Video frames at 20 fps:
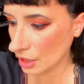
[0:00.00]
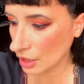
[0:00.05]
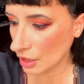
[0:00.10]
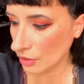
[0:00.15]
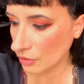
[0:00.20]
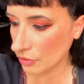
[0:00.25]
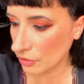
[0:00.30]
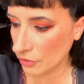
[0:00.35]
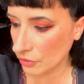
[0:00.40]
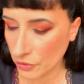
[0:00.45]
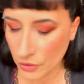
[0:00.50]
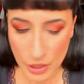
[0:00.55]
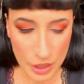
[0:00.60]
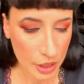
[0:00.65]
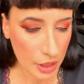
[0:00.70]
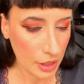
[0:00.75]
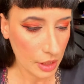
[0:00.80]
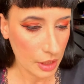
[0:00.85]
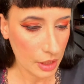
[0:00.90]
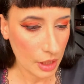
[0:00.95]
I
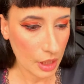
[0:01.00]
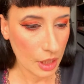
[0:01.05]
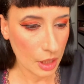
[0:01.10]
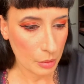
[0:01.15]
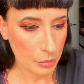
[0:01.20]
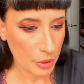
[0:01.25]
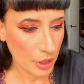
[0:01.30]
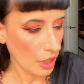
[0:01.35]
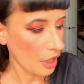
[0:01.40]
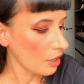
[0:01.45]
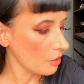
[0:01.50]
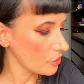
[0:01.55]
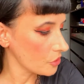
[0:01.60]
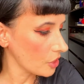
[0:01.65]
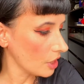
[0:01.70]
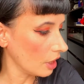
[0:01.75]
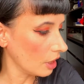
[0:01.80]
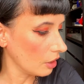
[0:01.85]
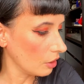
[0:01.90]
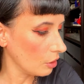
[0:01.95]
think our brows
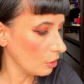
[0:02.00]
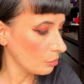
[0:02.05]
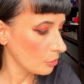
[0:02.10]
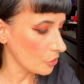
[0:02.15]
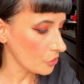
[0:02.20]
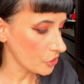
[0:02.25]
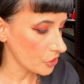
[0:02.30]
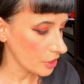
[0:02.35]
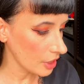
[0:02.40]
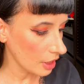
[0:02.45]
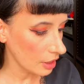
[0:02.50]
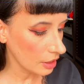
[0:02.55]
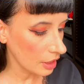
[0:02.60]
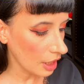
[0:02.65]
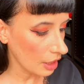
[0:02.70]
are almost done.